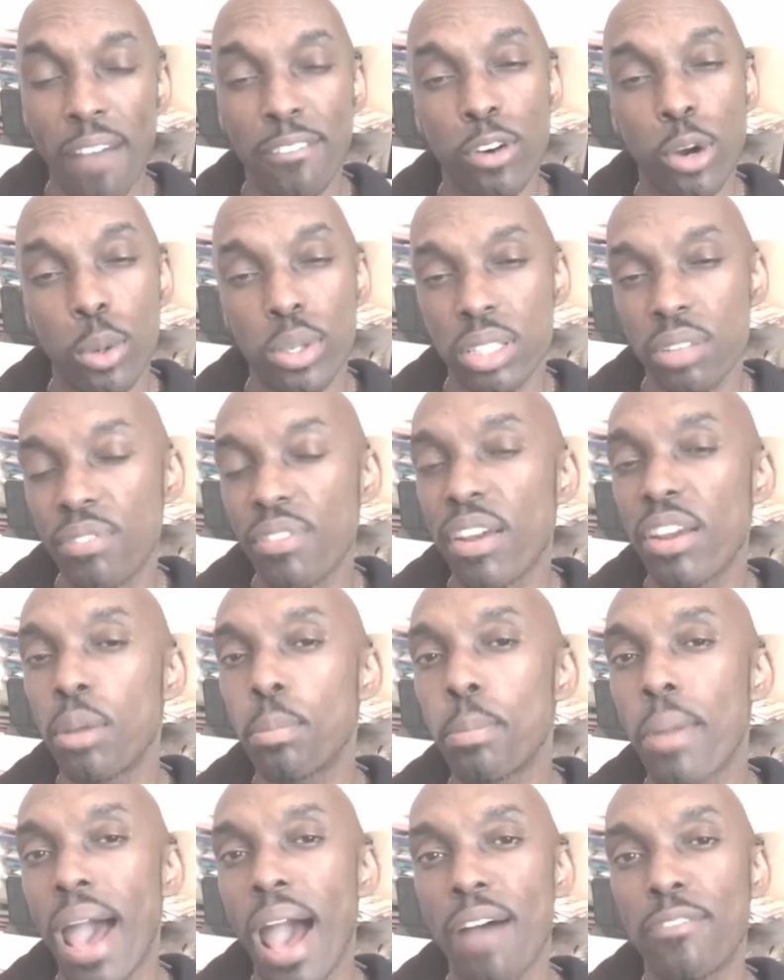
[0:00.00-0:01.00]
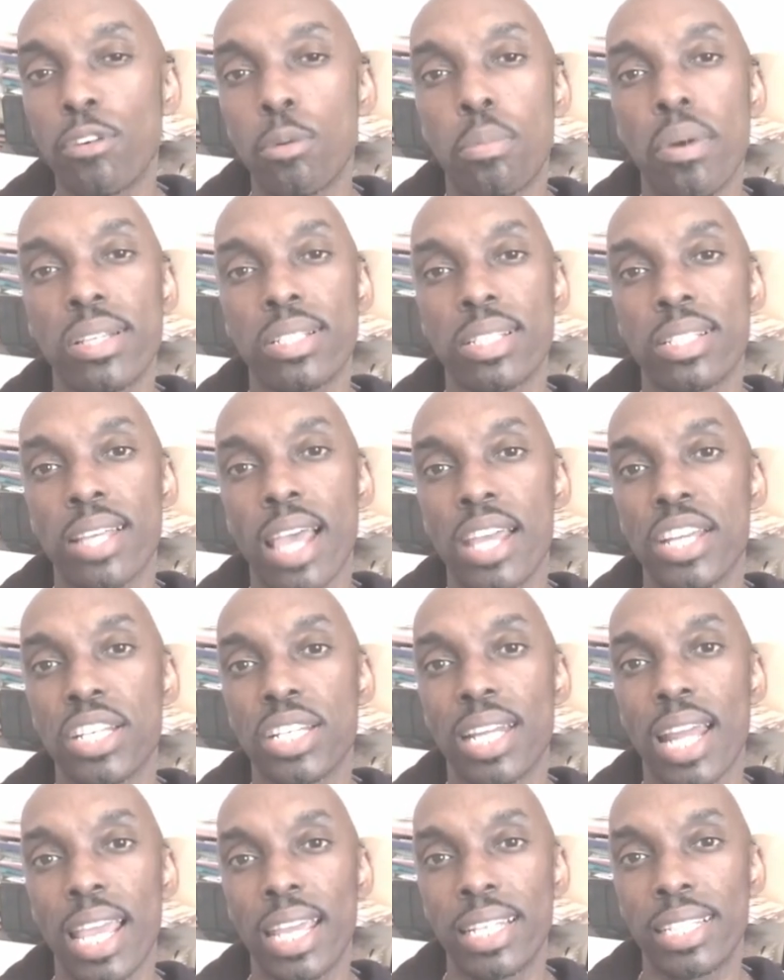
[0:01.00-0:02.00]
I thought it was a very powerful
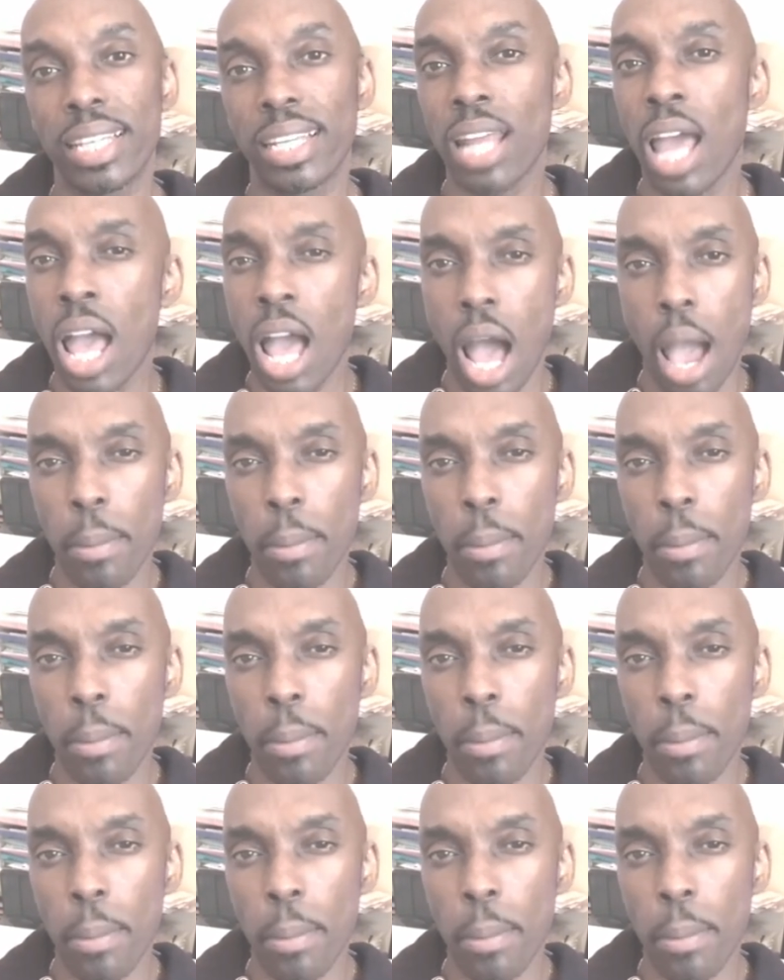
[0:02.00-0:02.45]
presentation that he did.